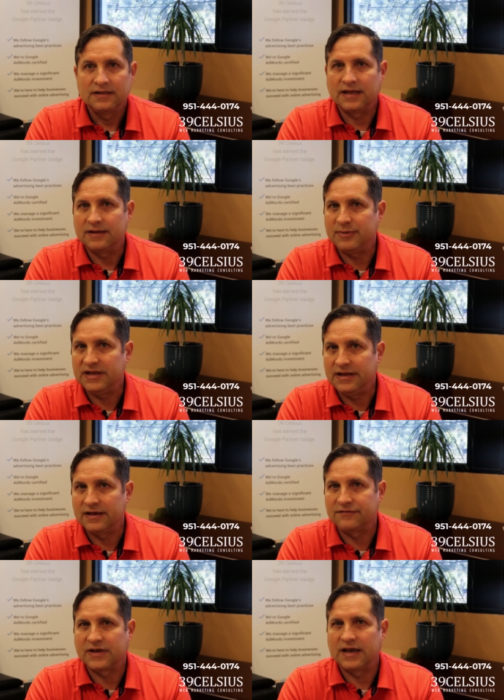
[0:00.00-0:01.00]
like
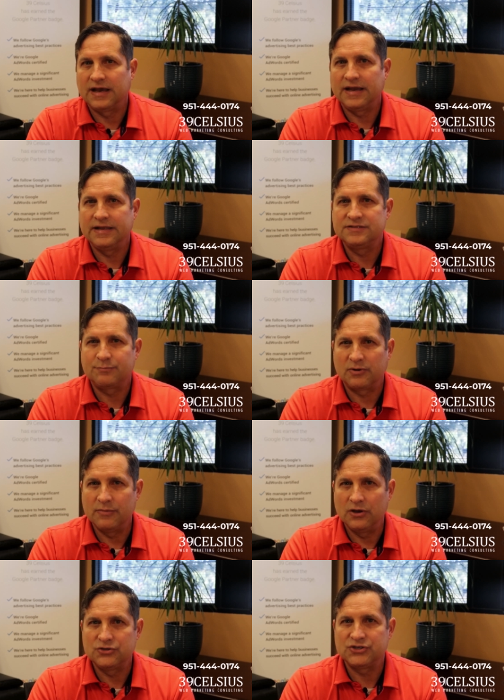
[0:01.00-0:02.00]
PDF guides,
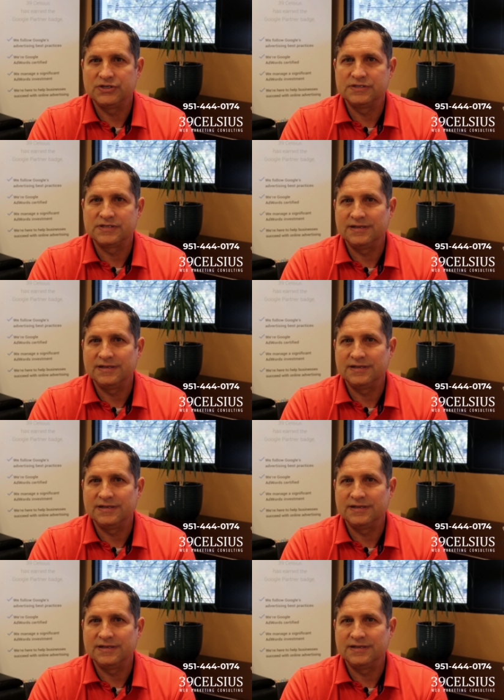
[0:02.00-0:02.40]
promotions,